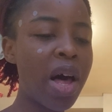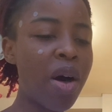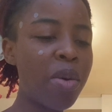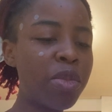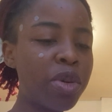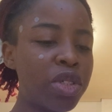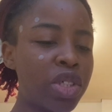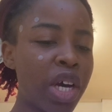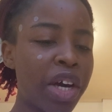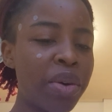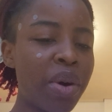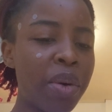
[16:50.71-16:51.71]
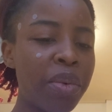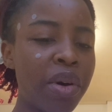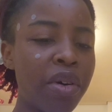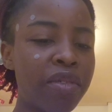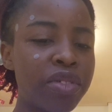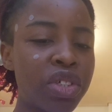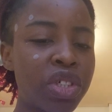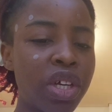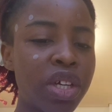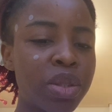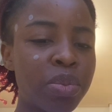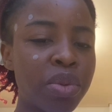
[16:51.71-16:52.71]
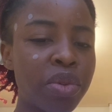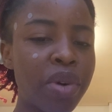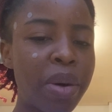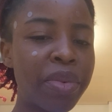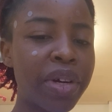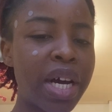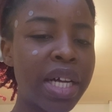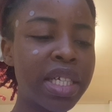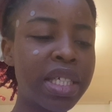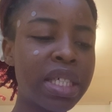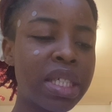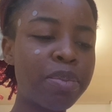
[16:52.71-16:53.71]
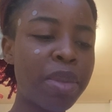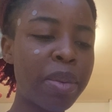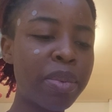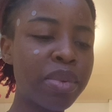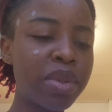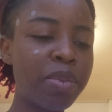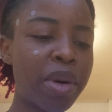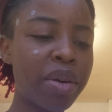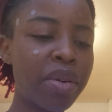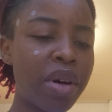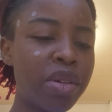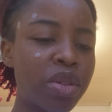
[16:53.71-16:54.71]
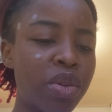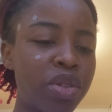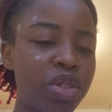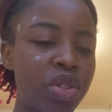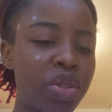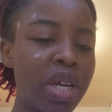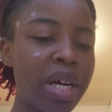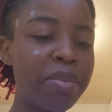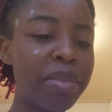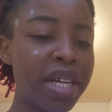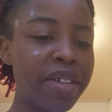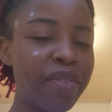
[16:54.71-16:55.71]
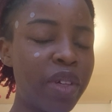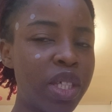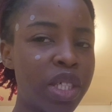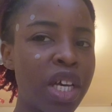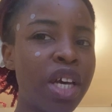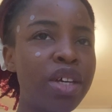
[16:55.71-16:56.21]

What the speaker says: How much are you aware of GKS program regarding its purpose, background, condition, and benefits?